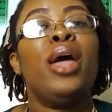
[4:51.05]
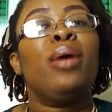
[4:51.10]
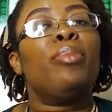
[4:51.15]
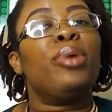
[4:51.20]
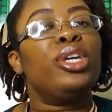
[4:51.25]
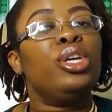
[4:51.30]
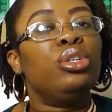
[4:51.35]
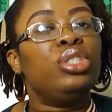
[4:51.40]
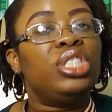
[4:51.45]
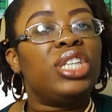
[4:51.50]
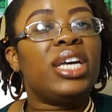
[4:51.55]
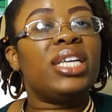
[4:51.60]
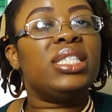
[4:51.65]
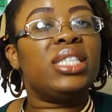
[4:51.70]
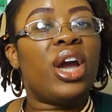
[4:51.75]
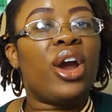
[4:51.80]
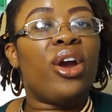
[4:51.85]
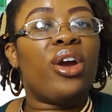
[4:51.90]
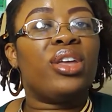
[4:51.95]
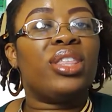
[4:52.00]
But you just
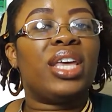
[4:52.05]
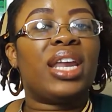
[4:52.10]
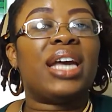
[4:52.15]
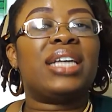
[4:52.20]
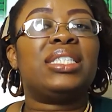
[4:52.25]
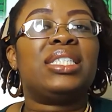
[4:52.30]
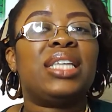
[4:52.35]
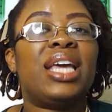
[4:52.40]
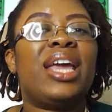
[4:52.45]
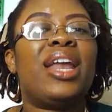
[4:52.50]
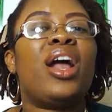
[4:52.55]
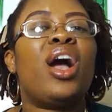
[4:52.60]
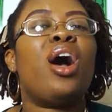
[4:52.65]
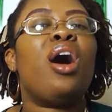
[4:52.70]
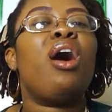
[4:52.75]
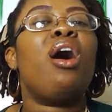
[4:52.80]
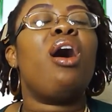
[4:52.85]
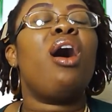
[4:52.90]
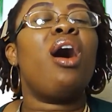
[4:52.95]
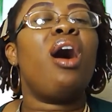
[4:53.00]
heard that I said
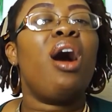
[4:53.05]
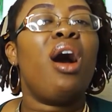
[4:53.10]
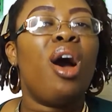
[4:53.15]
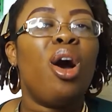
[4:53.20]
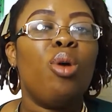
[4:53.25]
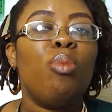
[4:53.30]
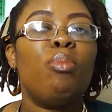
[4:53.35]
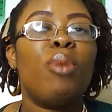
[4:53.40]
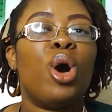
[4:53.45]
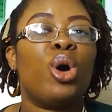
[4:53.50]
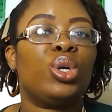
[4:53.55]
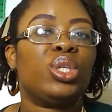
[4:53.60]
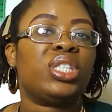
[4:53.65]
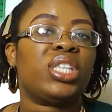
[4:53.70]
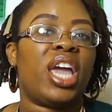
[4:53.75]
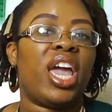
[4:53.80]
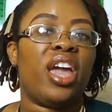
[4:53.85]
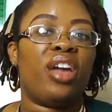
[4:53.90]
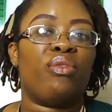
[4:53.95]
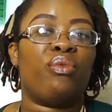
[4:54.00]
almost
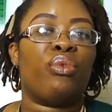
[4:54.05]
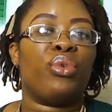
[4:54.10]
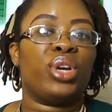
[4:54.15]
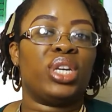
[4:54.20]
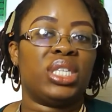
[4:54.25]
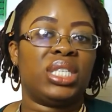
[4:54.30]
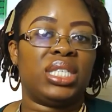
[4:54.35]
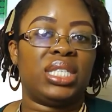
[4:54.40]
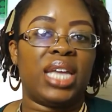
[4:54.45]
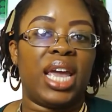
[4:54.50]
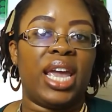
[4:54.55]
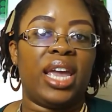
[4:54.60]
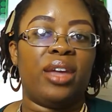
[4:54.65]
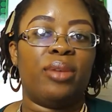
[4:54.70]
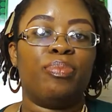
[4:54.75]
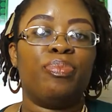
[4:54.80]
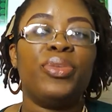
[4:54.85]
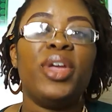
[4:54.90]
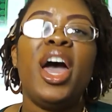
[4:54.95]
every state.